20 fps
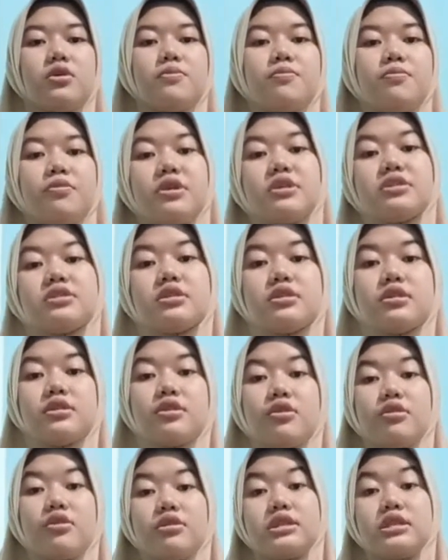pressure
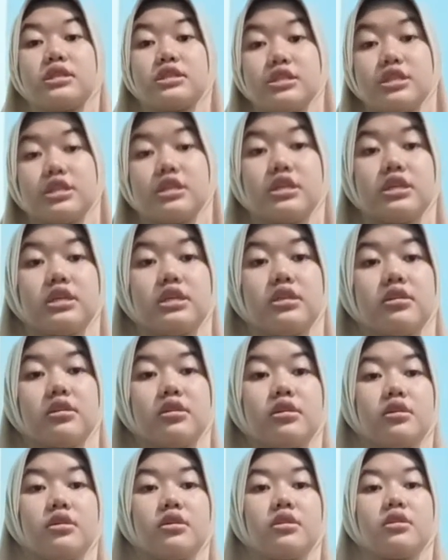condition
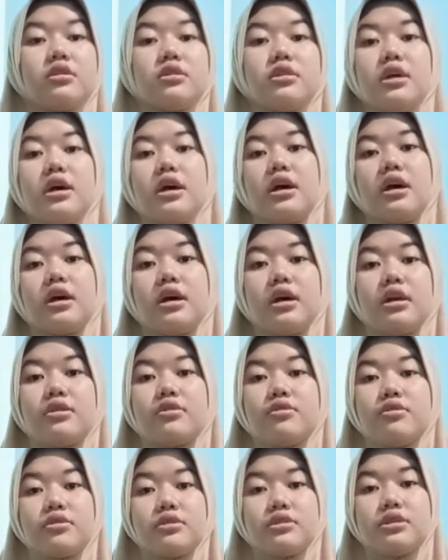than
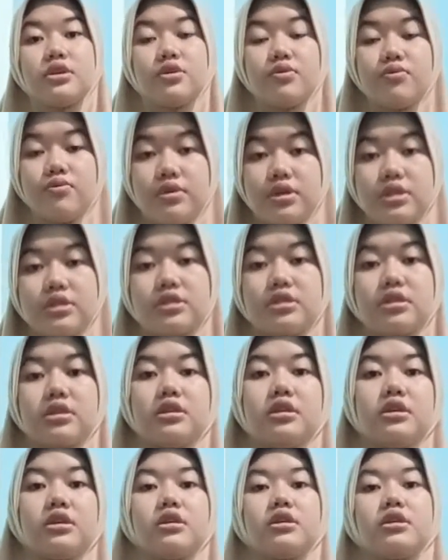those in which
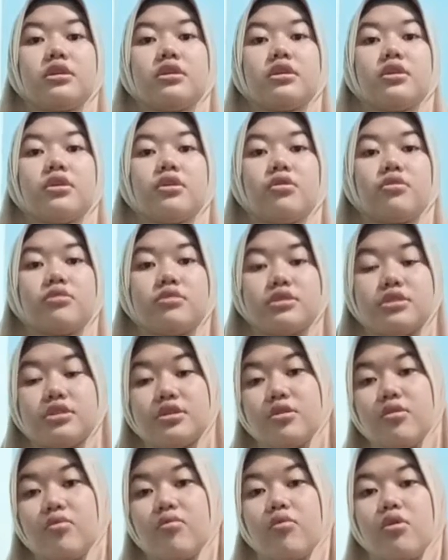the
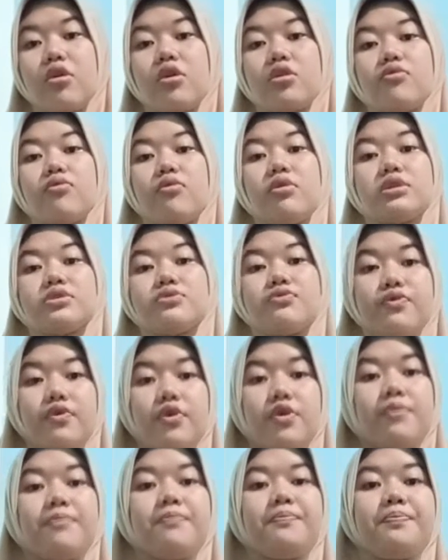original rock was
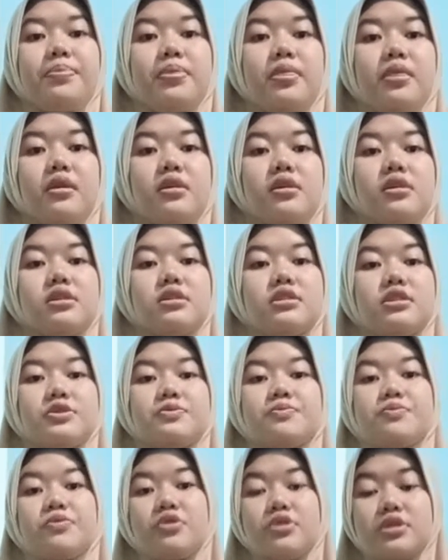formed. This
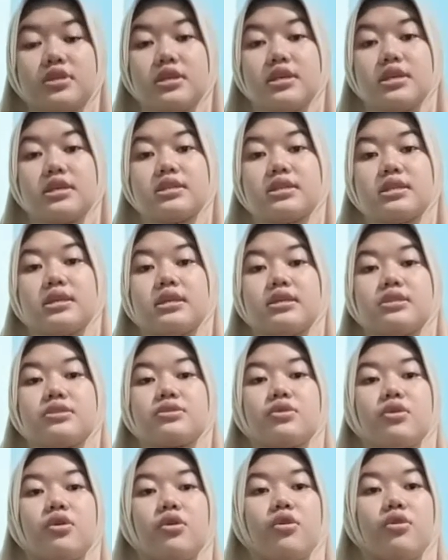process is
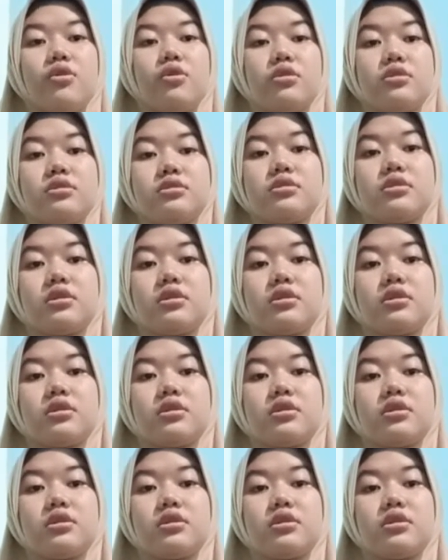called